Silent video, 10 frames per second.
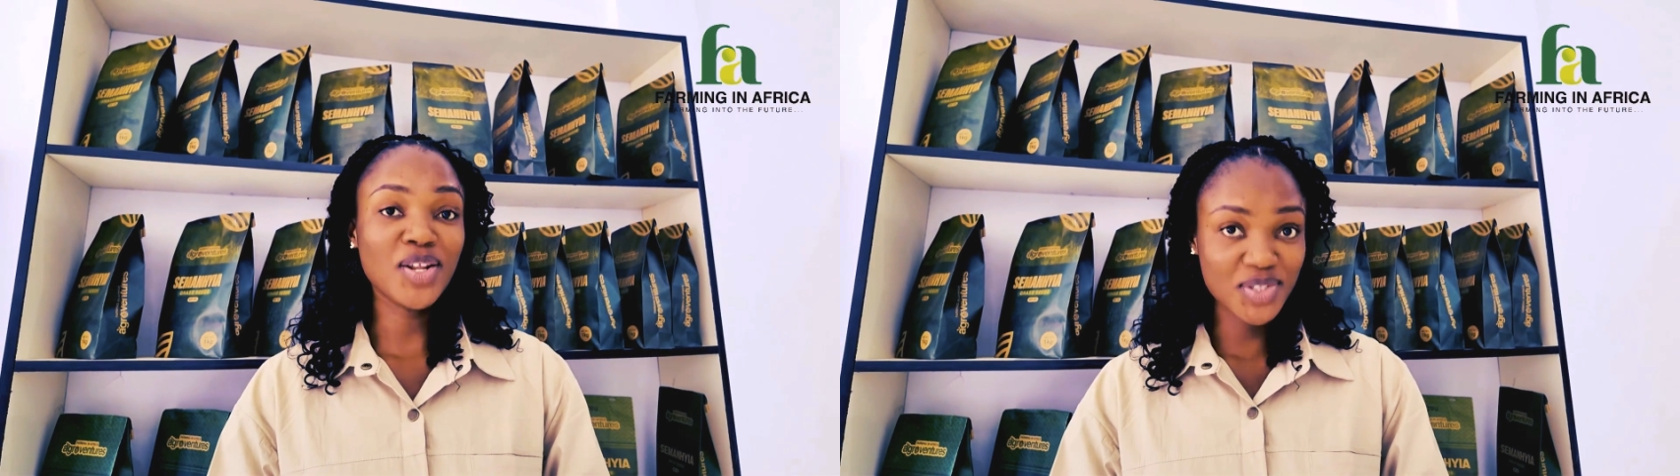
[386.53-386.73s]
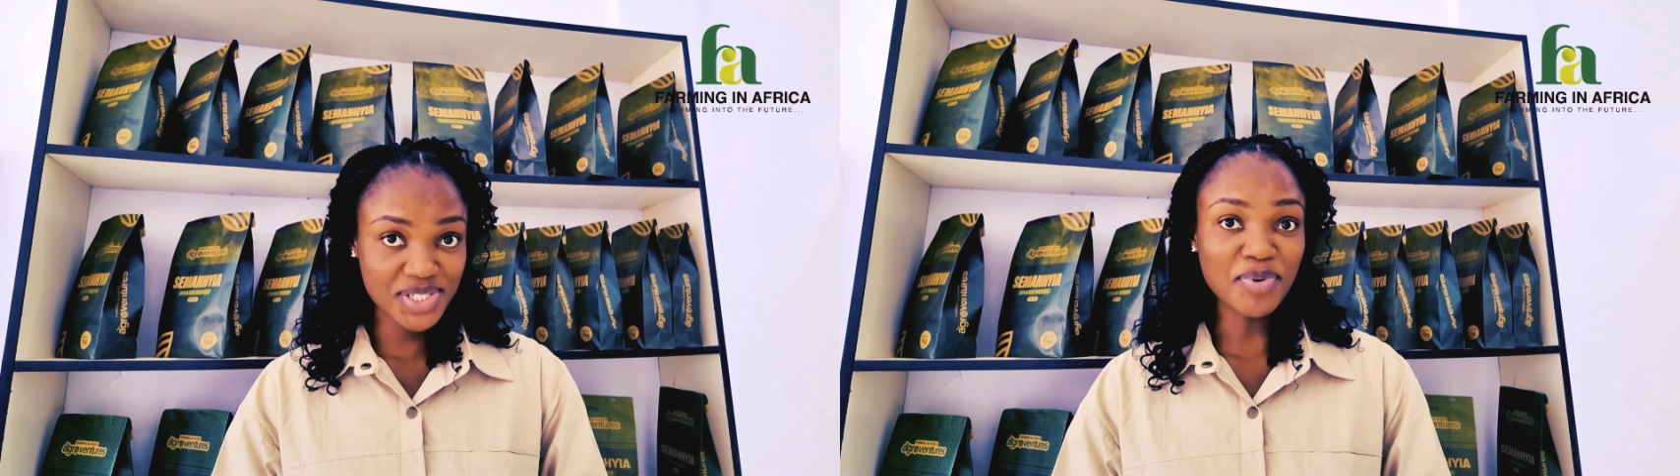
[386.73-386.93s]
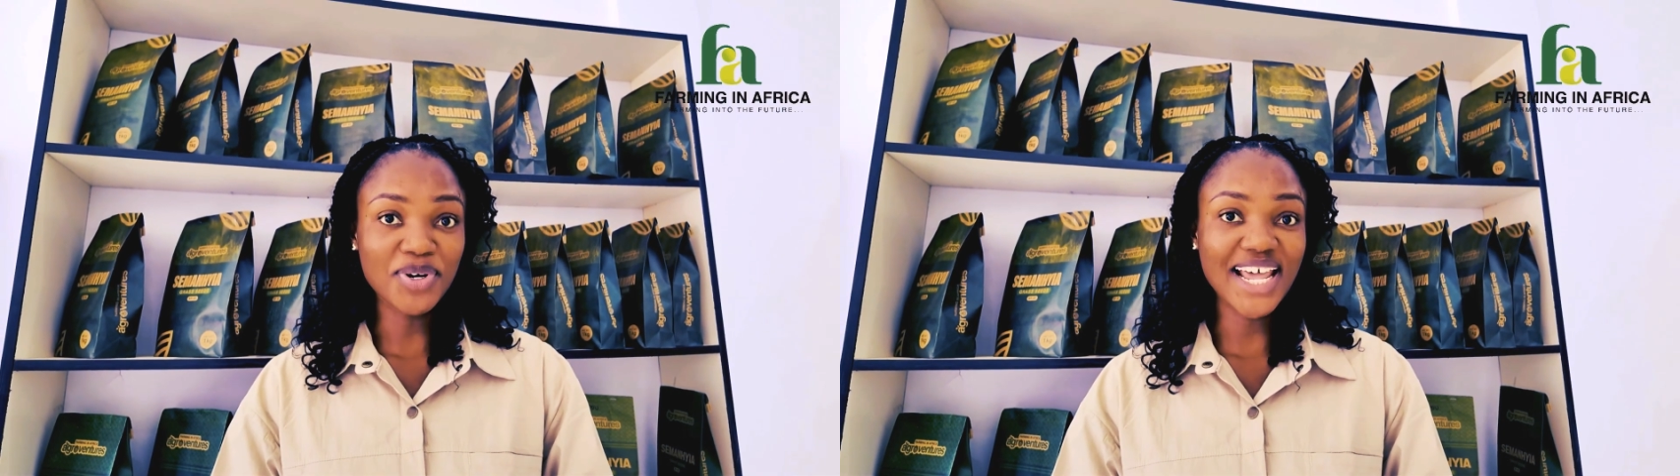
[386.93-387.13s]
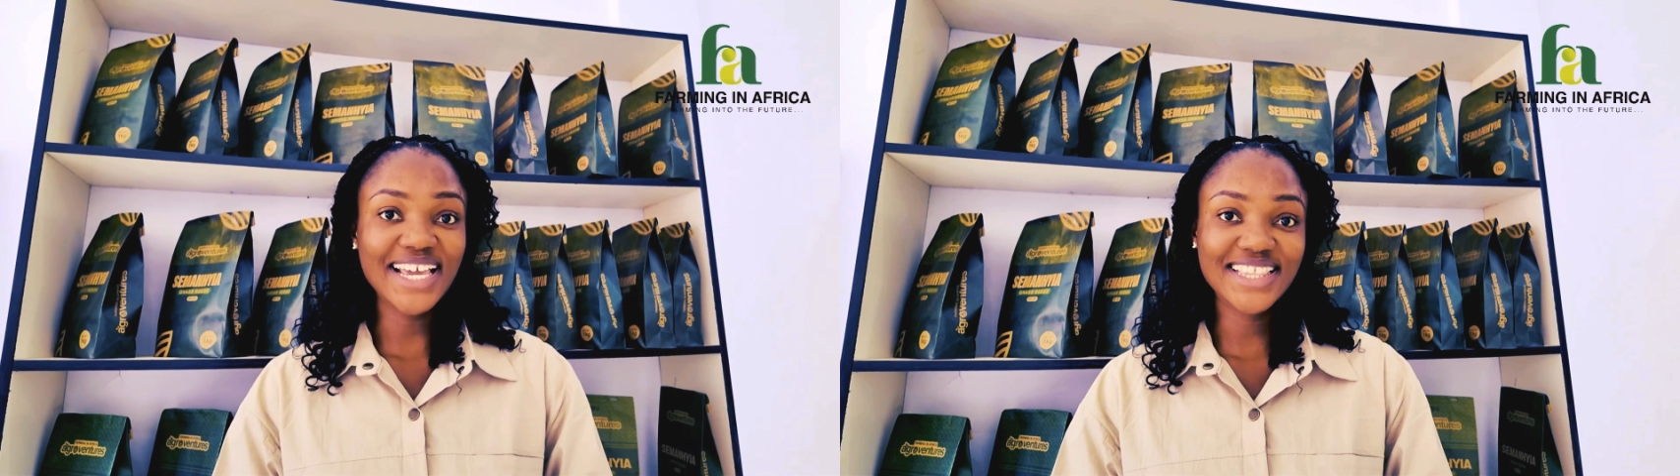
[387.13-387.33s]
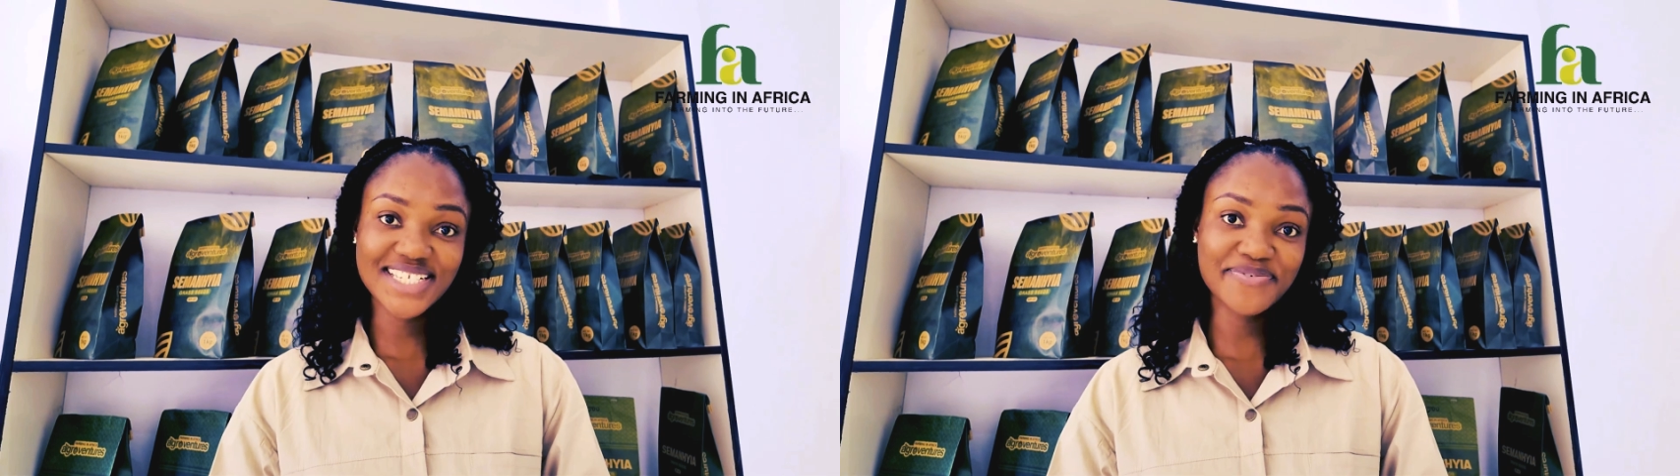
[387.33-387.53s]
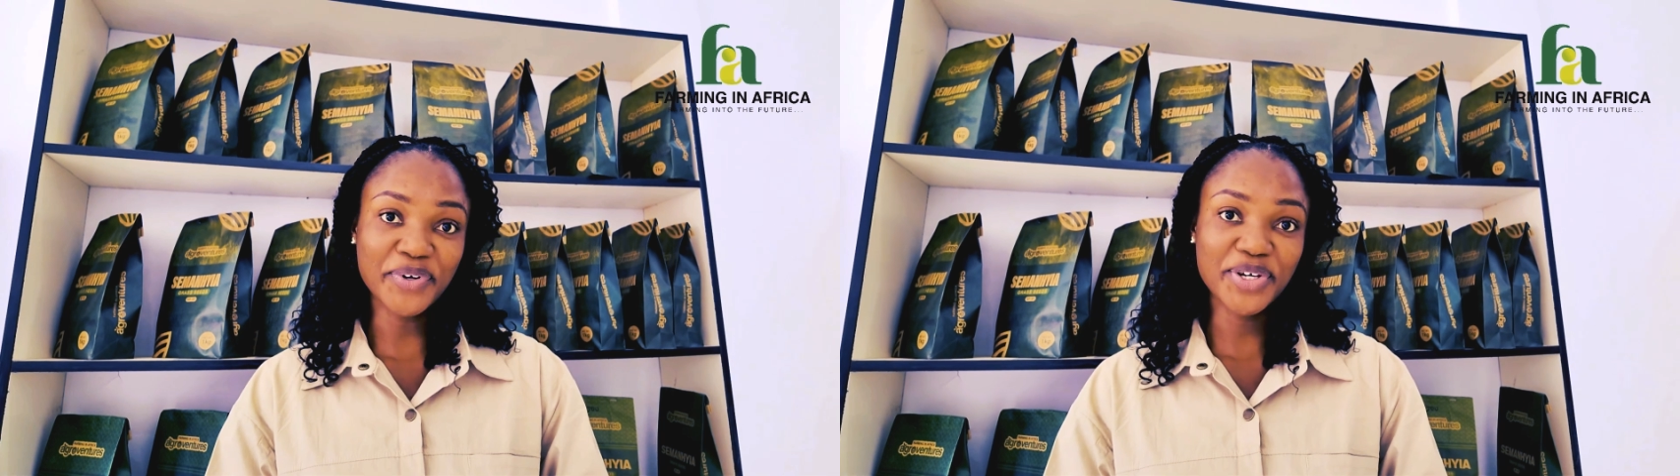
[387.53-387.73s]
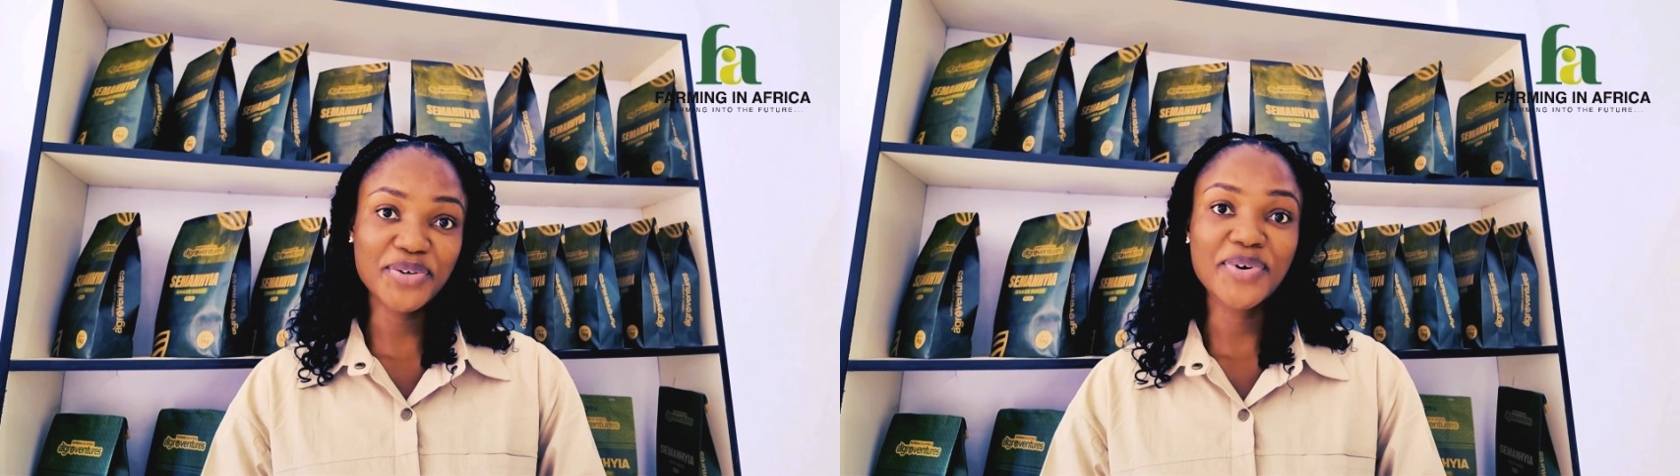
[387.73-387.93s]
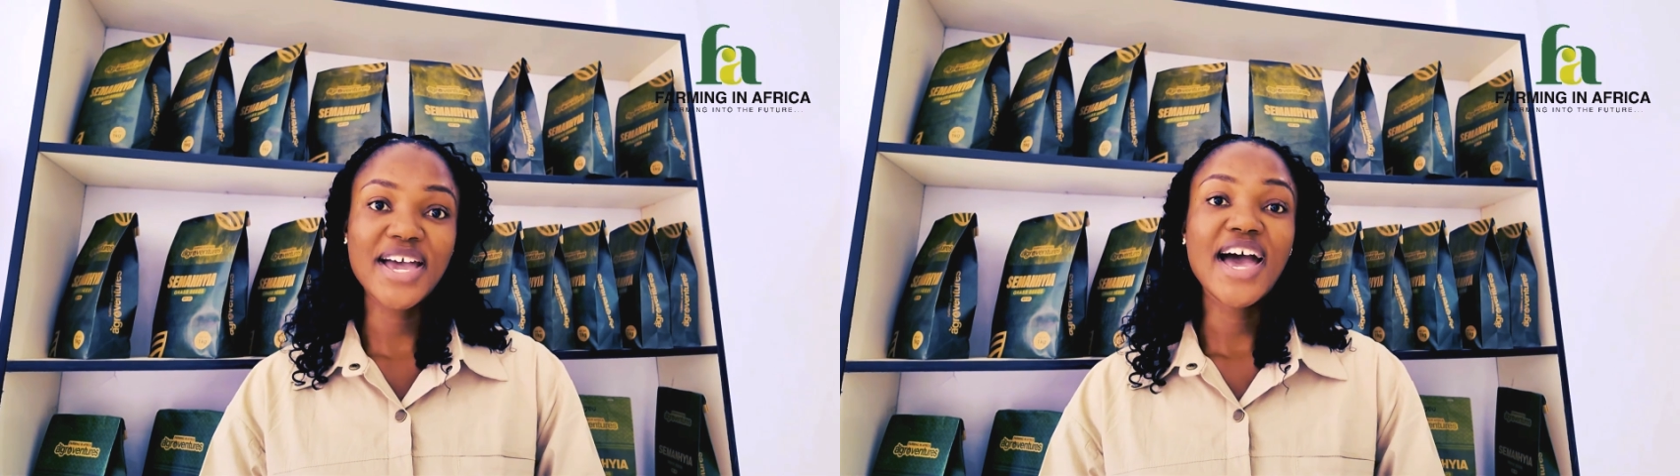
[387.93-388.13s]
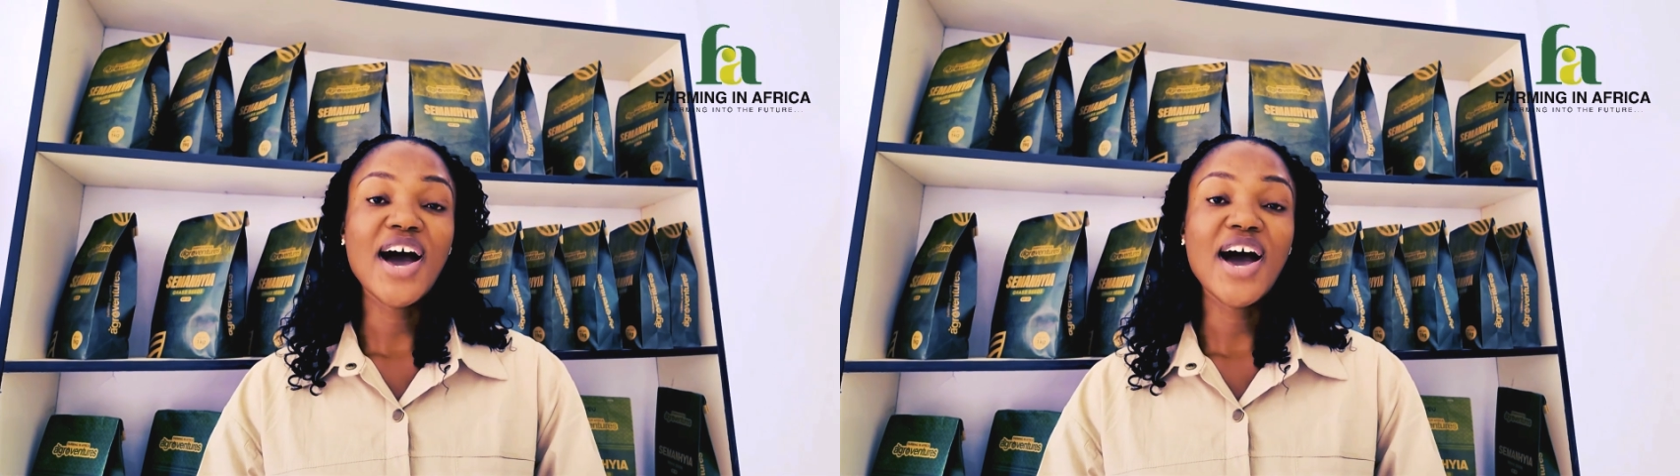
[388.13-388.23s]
lot more like this for you.